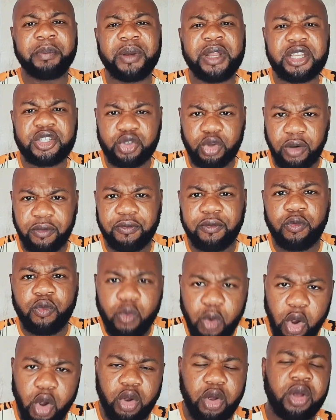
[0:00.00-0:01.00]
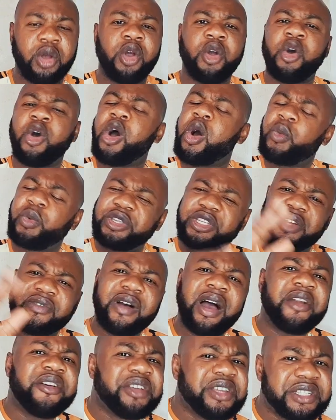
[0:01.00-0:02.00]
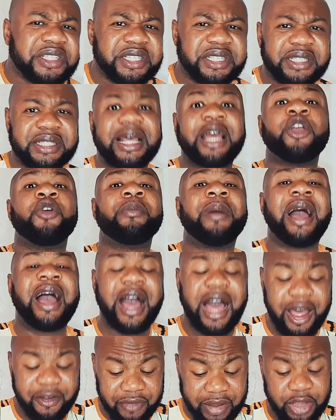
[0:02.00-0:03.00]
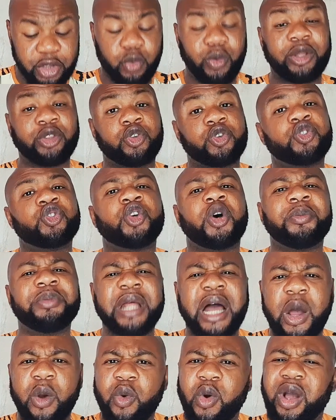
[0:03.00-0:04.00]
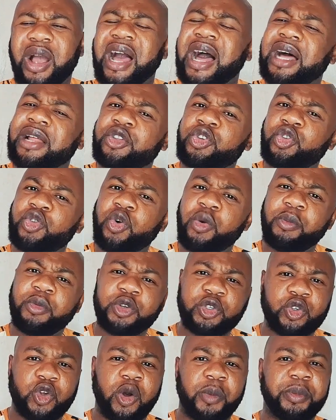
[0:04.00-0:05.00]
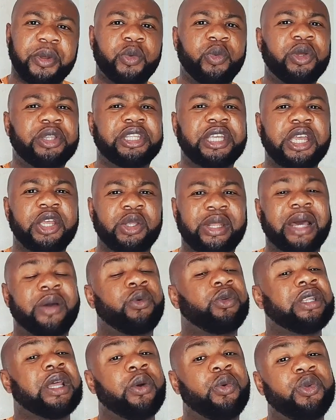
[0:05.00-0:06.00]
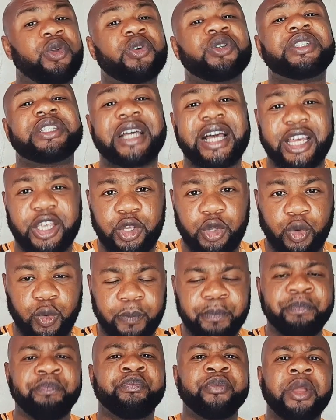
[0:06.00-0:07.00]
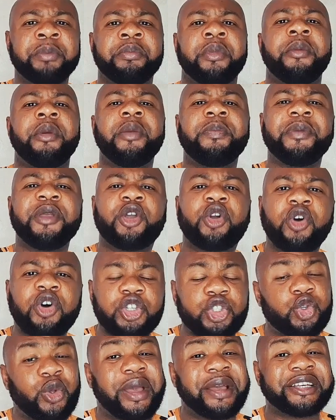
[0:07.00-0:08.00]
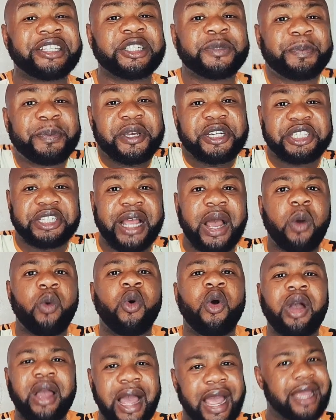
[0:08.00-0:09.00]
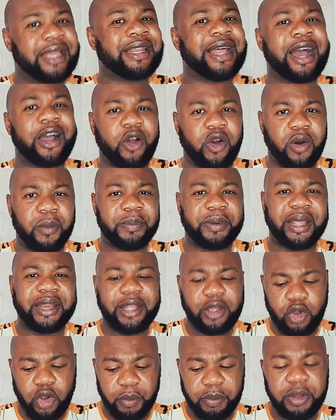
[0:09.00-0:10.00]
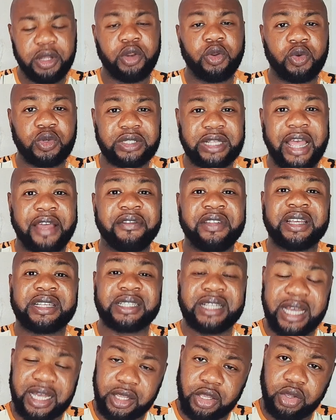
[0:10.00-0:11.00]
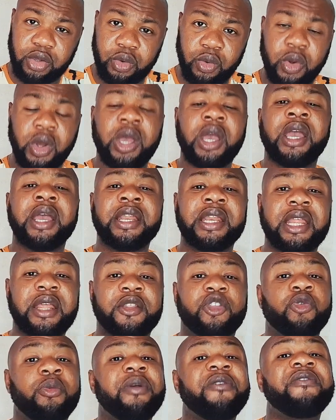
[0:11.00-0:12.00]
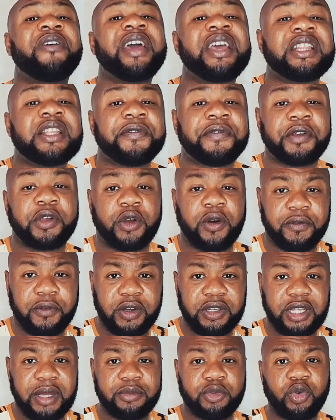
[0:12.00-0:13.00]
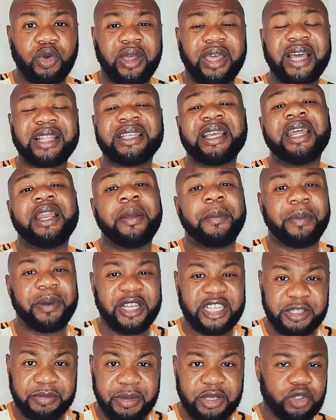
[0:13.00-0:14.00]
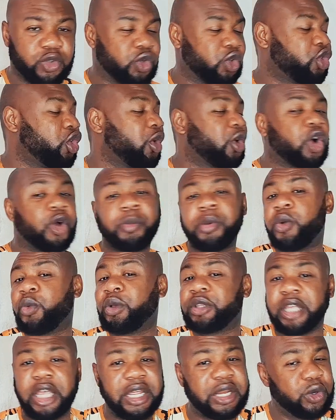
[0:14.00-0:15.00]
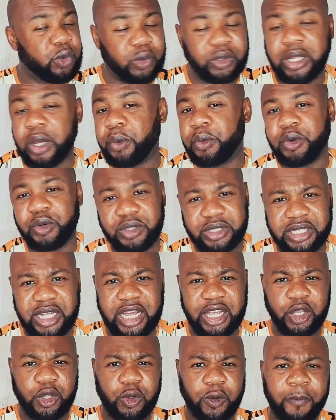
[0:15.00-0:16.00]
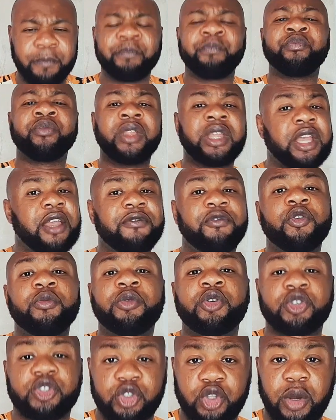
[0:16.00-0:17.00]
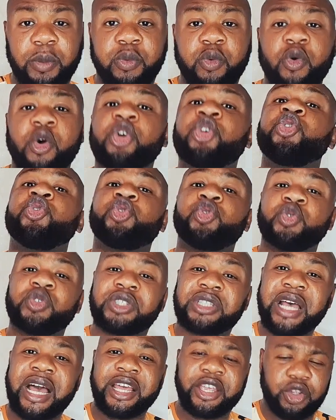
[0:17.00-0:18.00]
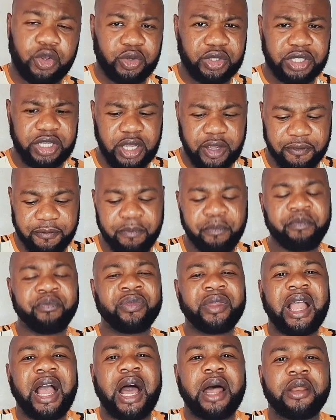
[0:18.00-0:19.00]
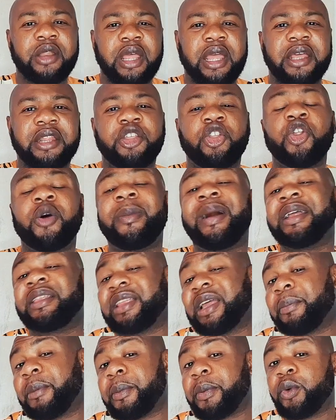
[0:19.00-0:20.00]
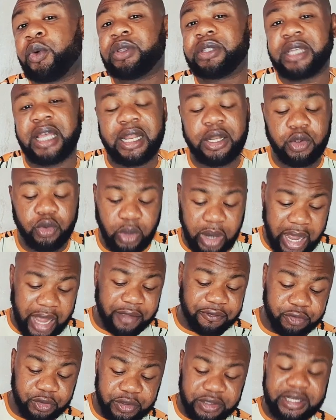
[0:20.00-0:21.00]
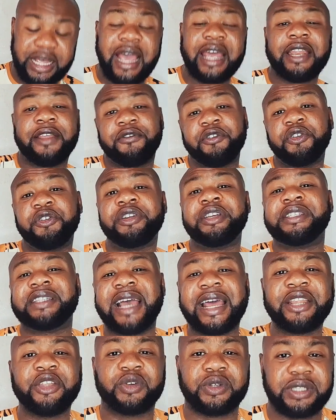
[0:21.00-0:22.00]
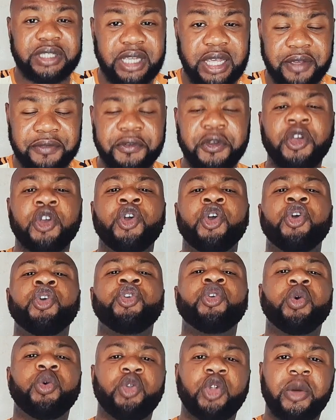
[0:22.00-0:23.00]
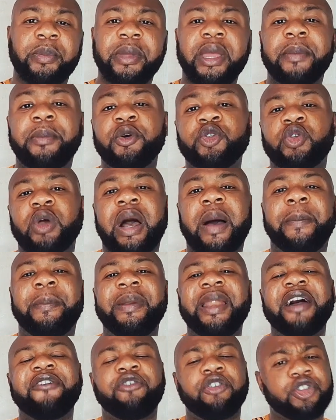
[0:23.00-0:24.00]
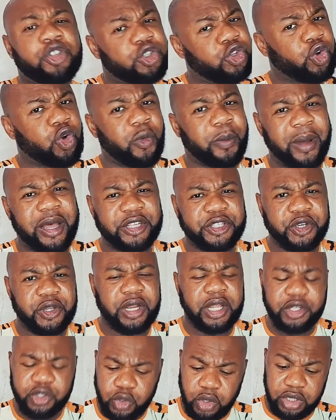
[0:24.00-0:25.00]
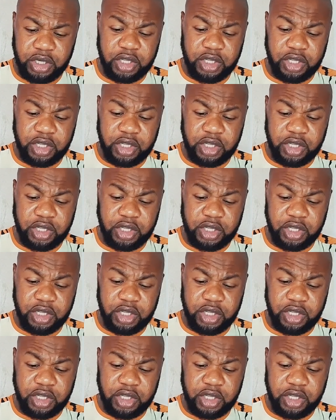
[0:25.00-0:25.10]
place of work, or whichever reasons that you might have, and you want to stop that work. And you know, most company will tell you that they will not sack you, maybe because you are a special worker in that company, and the company knows that if they sack you, it will be very difficult for them to get a replacement. So some company will tell you no, they will not sack you. If you must stop work, you should sack yourself. And the normal thing people will tell you, if you resign yourself, you will not be able to apply for the disoccupazione. So